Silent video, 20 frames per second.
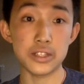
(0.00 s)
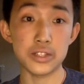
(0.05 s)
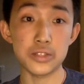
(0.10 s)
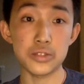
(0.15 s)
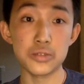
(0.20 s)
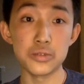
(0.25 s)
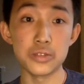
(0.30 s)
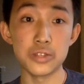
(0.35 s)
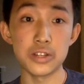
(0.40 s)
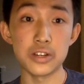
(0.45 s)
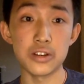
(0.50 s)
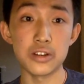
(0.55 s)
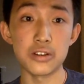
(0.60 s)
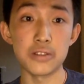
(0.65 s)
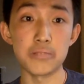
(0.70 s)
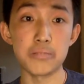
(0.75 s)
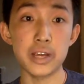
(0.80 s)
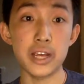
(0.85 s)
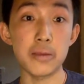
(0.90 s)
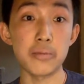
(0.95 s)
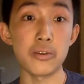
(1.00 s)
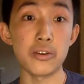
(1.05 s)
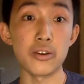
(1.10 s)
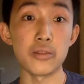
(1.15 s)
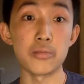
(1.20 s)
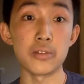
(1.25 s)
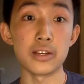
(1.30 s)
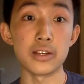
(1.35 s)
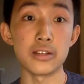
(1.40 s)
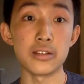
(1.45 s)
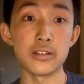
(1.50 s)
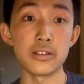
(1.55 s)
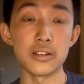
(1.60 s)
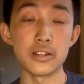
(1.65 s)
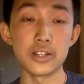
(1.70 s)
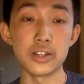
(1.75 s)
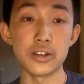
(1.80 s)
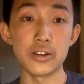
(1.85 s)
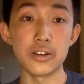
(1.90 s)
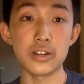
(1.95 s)
schoolyard paper airplane, the
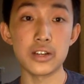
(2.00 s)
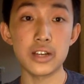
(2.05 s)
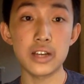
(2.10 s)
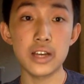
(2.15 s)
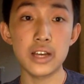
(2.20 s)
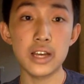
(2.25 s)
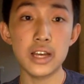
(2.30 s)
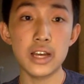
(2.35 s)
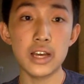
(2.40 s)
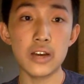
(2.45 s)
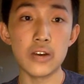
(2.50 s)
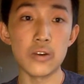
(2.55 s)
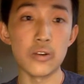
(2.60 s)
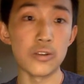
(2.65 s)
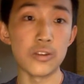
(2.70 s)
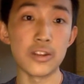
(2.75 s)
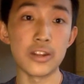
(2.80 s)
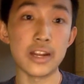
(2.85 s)
Dart or the